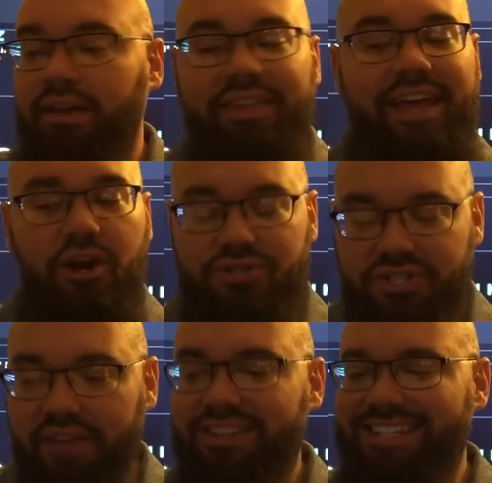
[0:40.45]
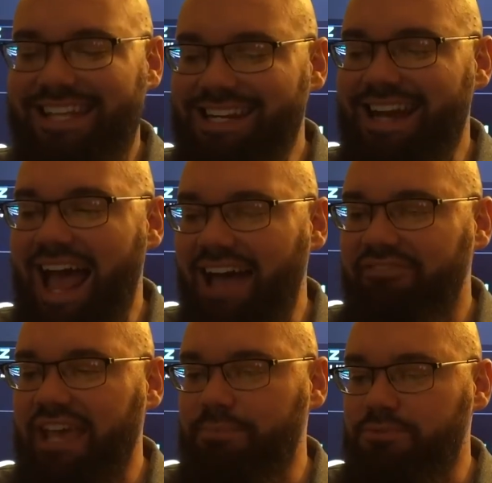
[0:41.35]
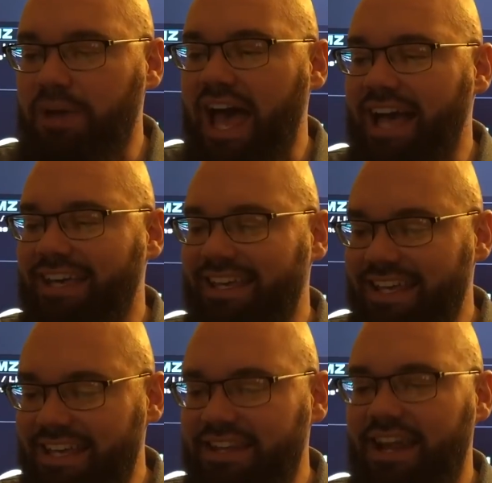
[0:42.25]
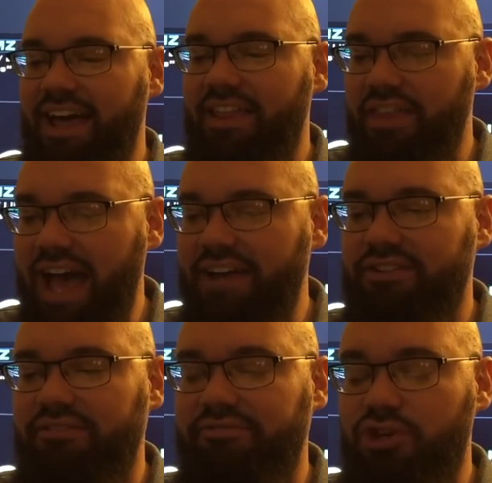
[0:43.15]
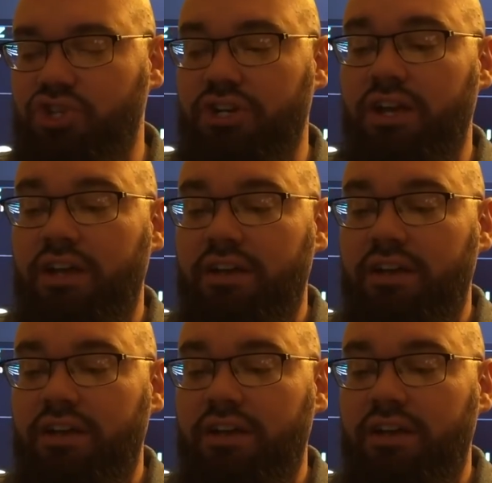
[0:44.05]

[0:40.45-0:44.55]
and they are 17.5 games back in that division.